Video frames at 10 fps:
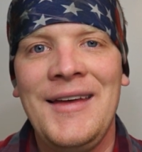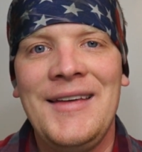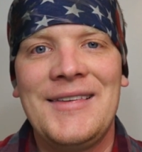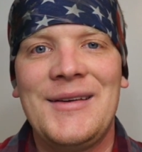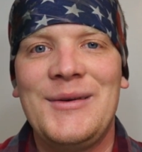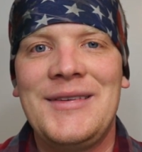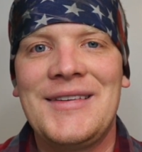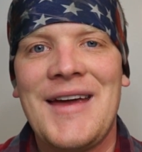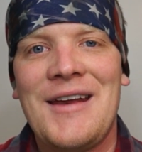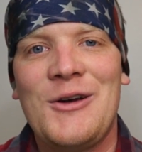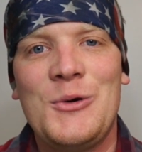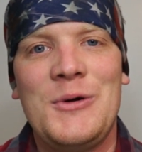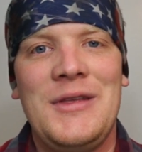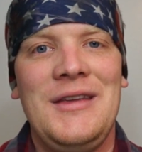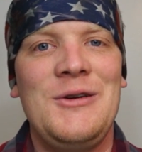So it's just kind of
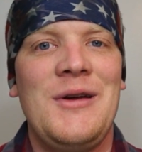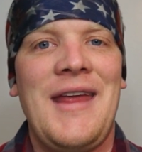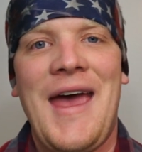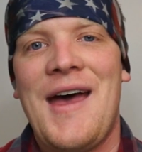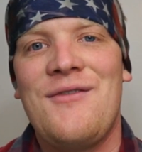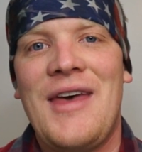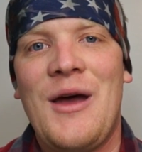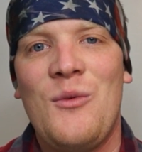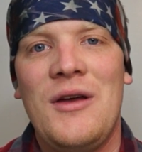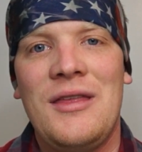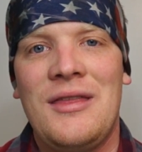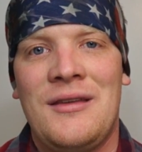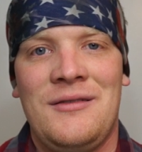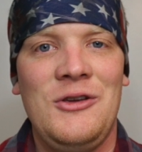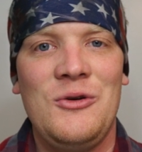cool that you can have that with
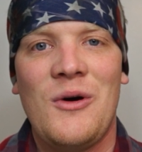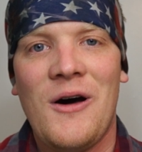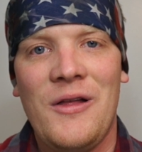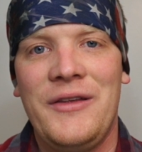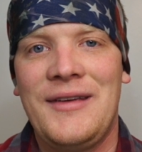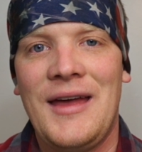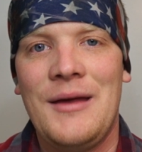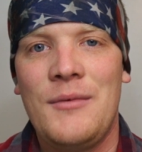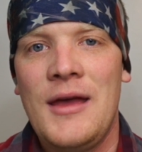you all the time.